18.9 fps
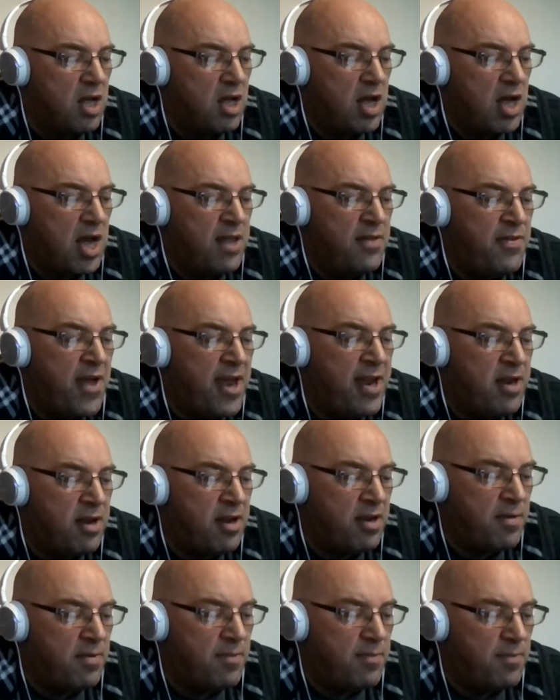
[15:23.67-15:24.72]
And then
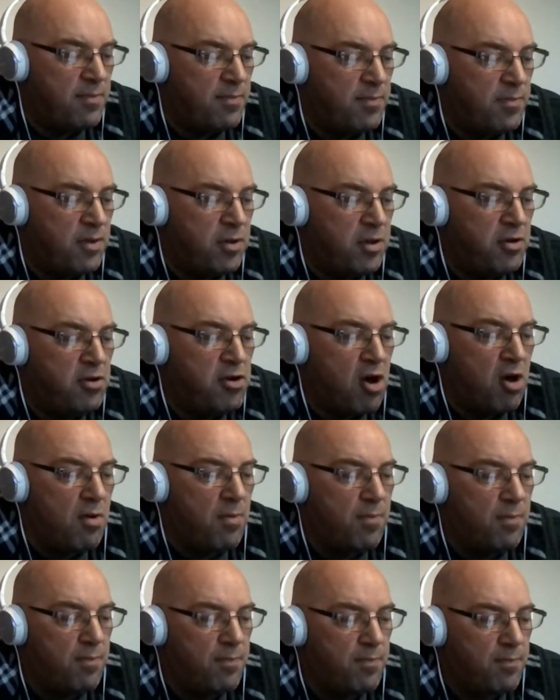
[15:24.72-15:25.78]
you got
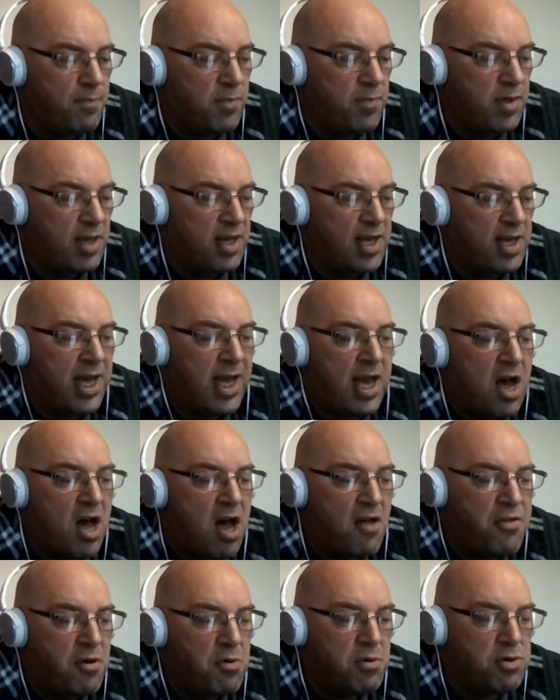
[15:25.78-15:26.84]
King
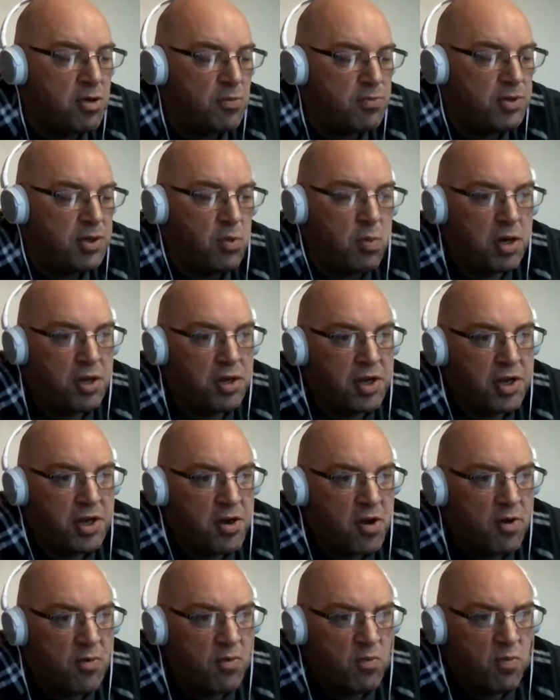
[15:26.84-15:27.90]
Arthur was obviously one of the
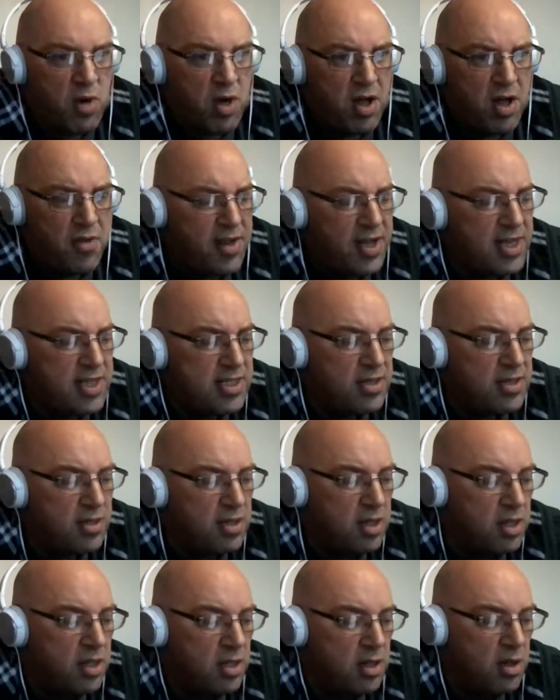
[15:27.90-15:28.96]
9 worthies.
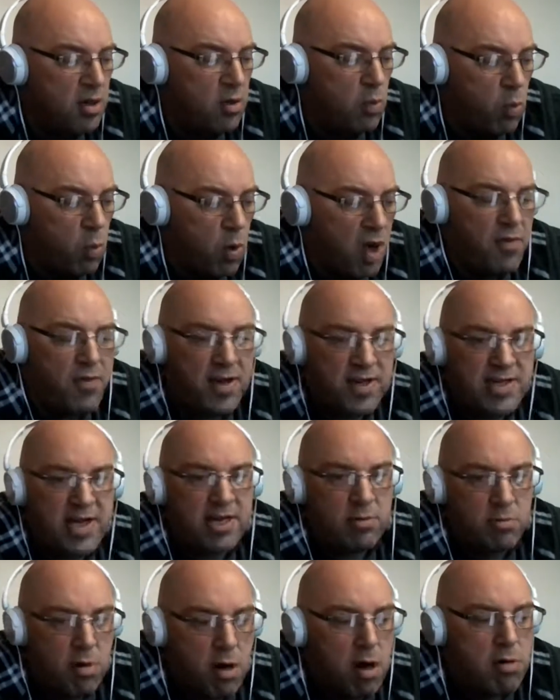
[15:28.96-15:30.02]
Worthies
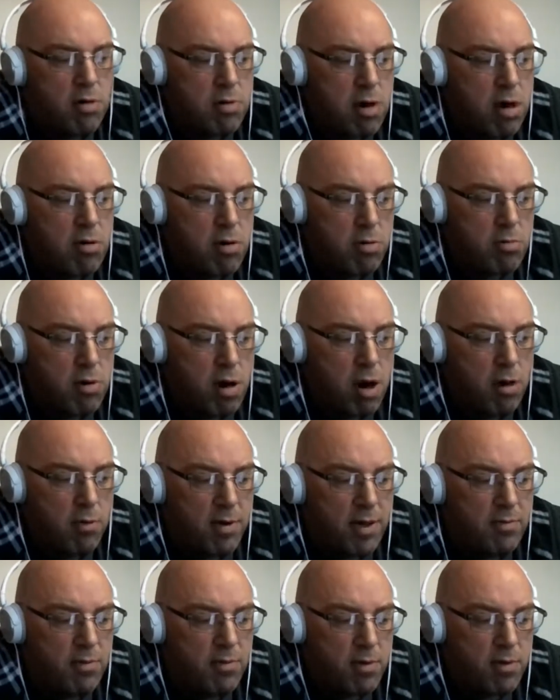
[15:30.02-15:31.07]
had
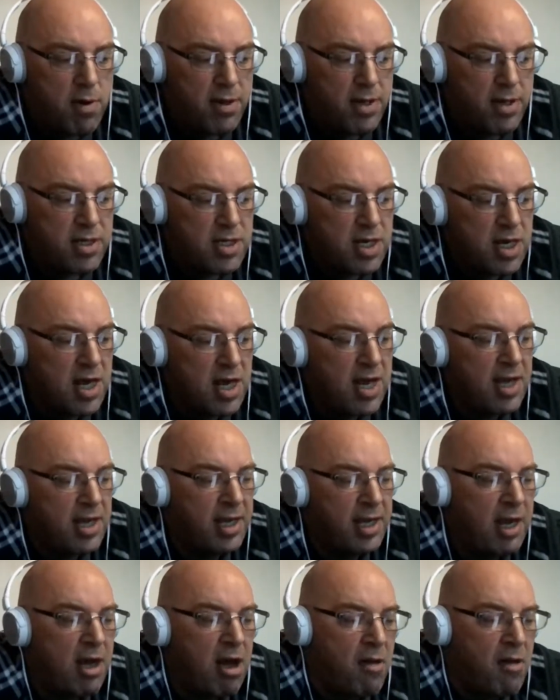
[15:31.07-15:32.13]
words.
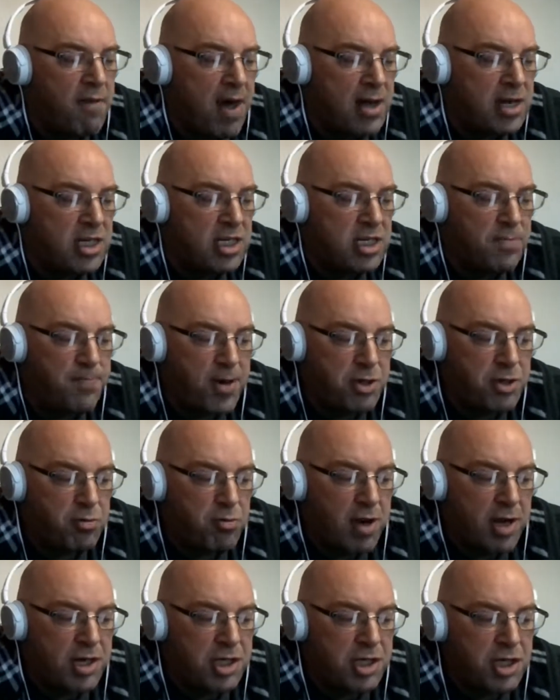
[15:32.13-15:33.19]
King Arthur had a special
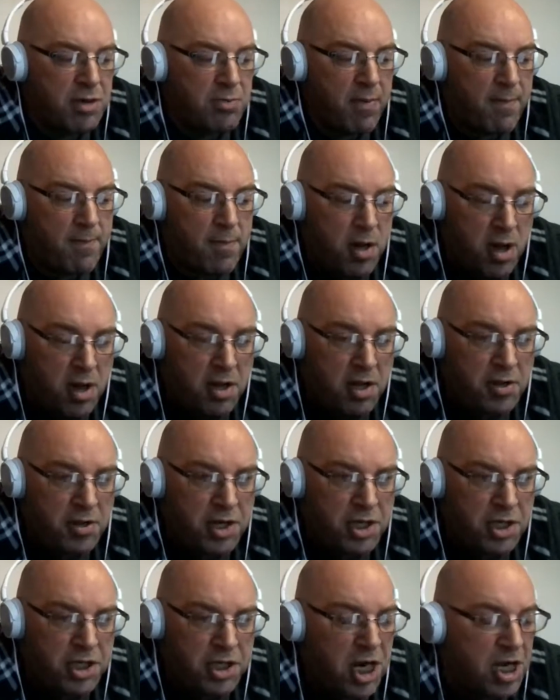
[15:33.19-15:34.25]
relationship with Merlin the
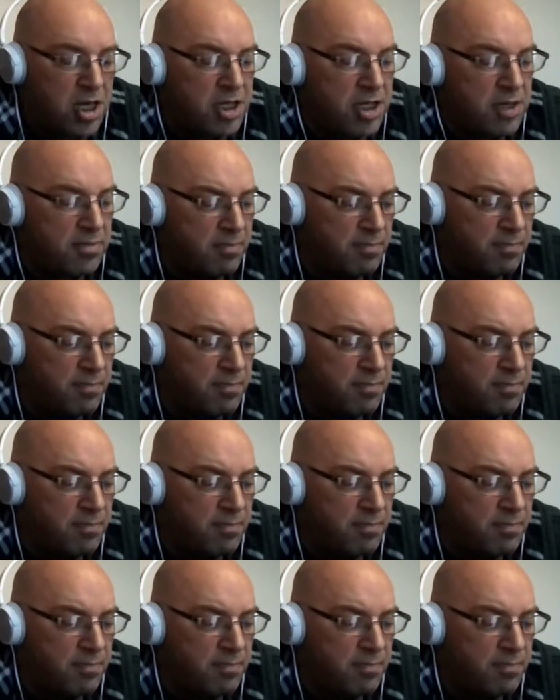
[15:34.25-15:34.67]
Enchanter.